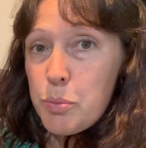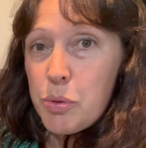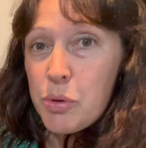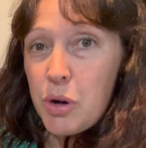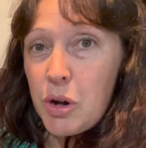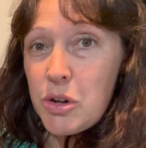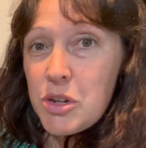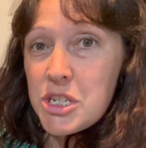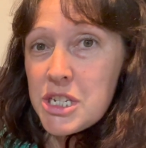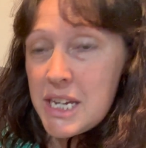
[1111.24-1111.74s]

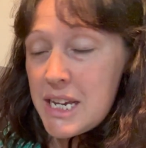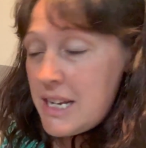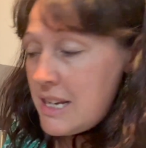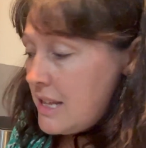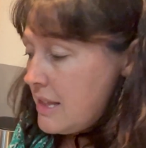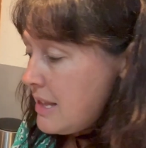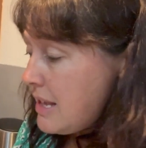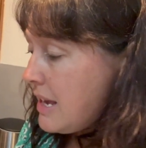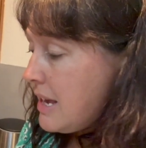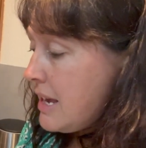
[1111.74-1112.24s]
protein
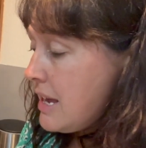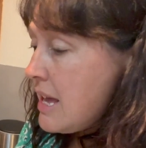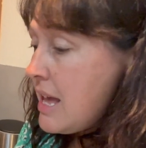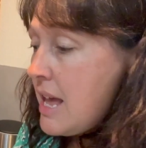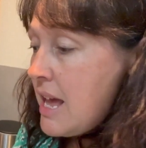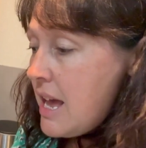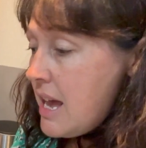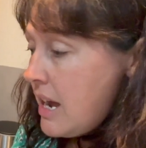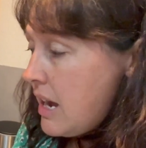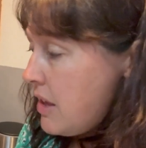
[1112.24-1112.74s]
in there,
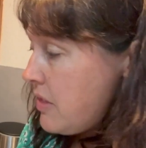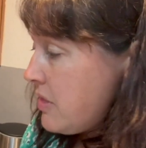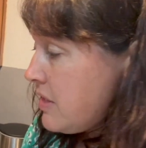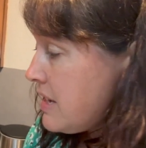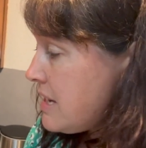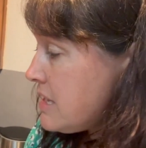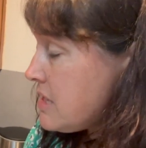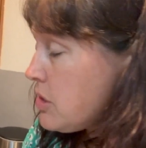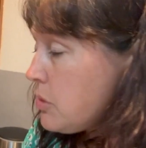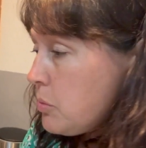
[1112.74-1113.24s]
and
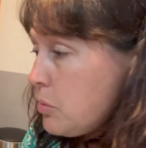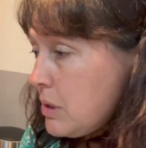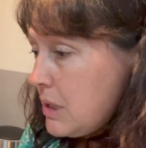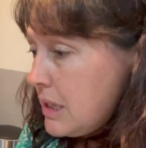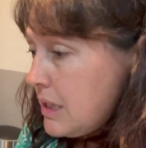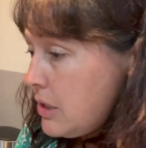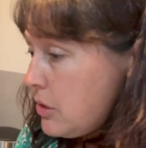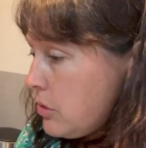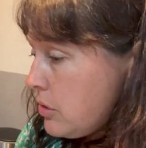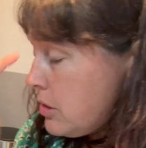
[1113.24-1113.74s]
these are
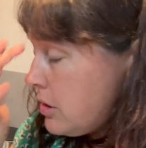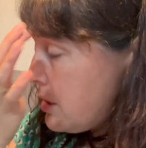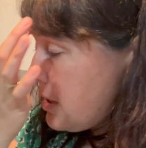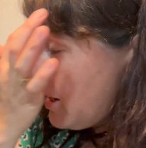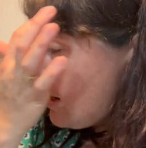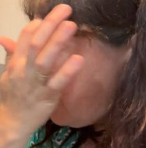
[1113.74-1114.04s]
really good